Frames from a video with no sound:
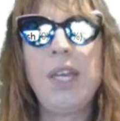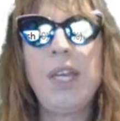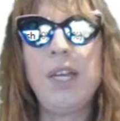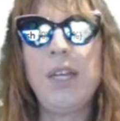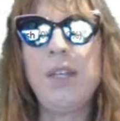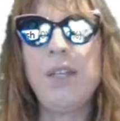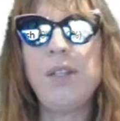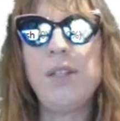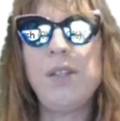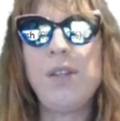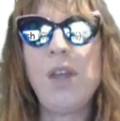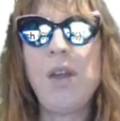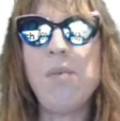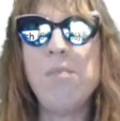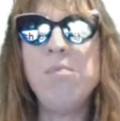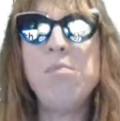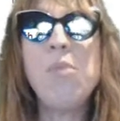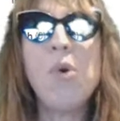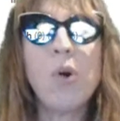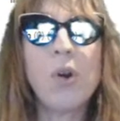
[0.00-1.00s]
And
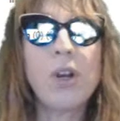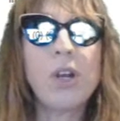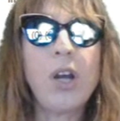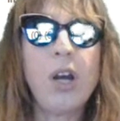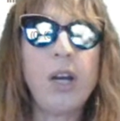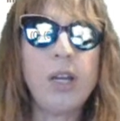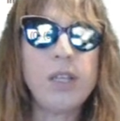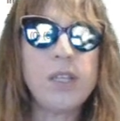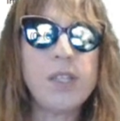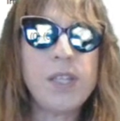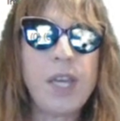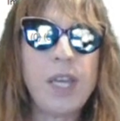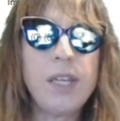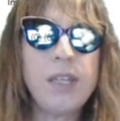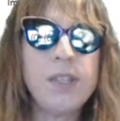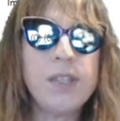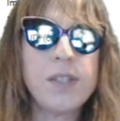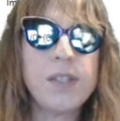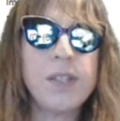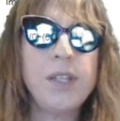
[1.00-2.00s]
more
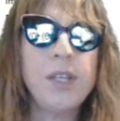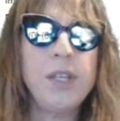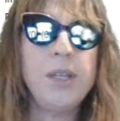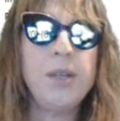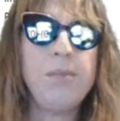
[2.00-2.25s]
content